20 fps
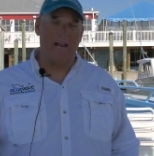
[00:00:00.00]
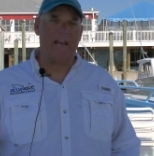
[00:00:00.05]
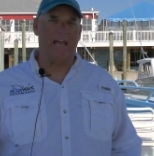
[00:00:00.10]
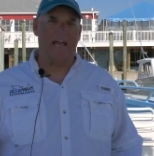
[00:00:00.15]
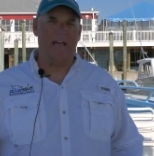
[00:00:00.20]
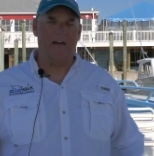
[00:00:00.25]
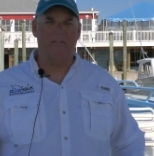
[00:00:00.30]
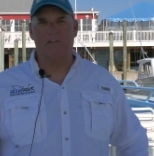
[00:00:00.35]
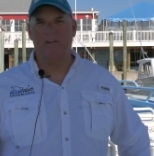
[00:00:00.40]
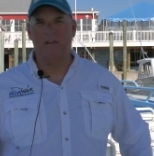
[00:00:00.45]

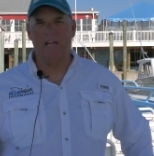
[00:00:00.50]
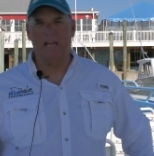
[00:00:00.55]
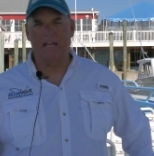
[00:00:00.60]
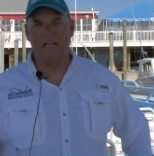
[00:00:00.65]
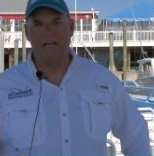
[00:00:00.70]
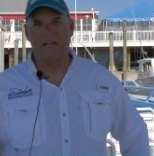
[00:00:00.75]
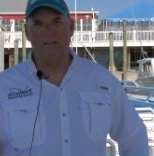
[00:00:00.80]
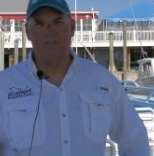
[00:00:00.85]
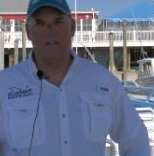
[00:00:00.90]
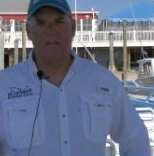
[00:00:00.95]
have a
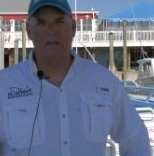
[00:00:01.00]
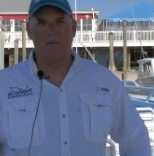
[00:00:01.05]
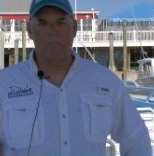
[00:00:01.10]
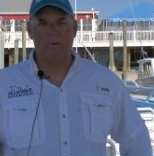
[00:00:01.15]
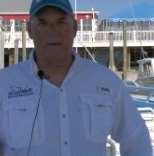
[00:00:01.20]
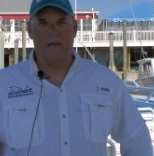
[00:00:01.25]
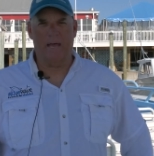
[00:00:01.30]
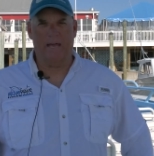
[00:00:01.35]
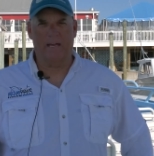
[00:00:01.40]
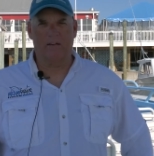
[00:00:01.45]
negative
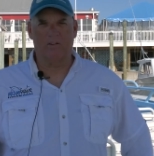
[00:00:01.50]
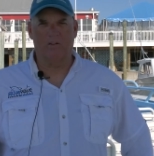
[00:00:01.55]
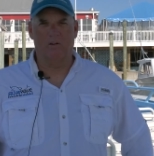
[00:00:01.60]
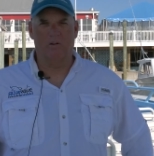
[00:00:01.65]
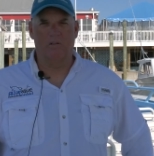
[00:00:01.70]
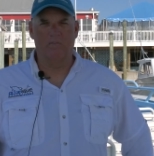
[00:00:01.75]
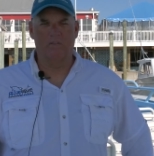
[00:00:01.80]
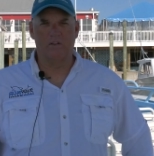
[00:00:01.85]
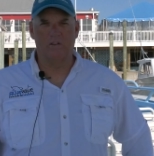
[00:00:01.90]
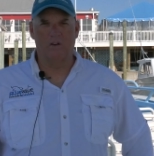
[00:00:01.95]
impact
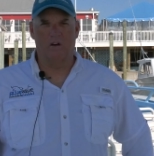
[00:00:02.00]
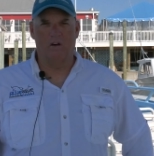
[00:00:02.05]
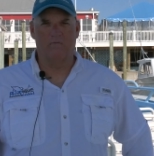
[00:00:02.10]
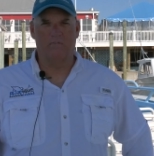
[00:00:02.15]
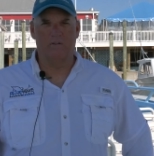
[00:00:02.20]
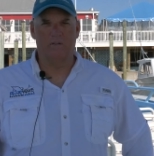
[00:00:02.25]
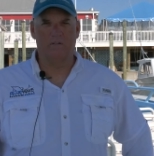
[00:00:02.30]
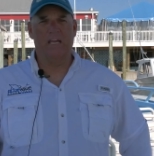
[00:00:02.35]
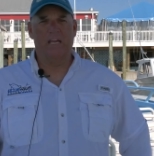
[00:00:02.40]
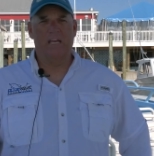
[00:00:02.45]
on the
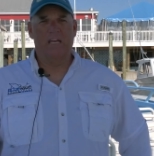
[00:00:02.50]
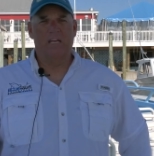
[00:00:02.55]
dolphin.